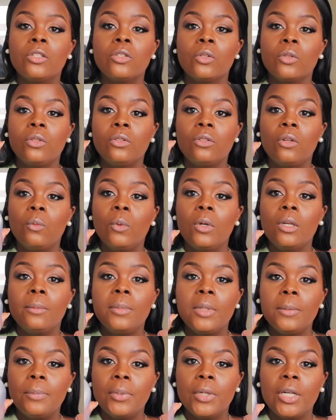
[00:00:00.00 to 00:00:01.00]
So you don't want
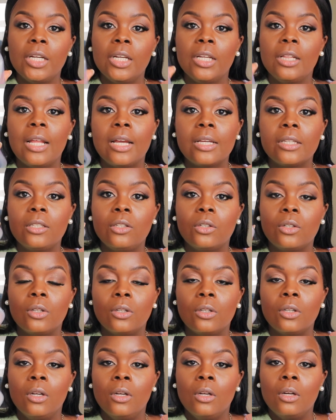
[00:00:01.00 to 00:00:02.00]
to be putting like
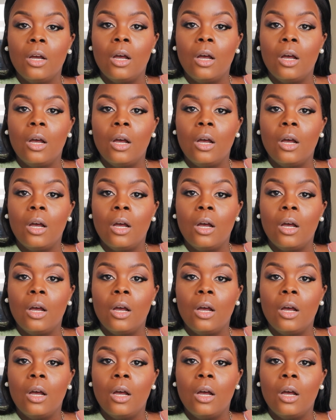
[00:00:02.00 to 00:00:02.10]
your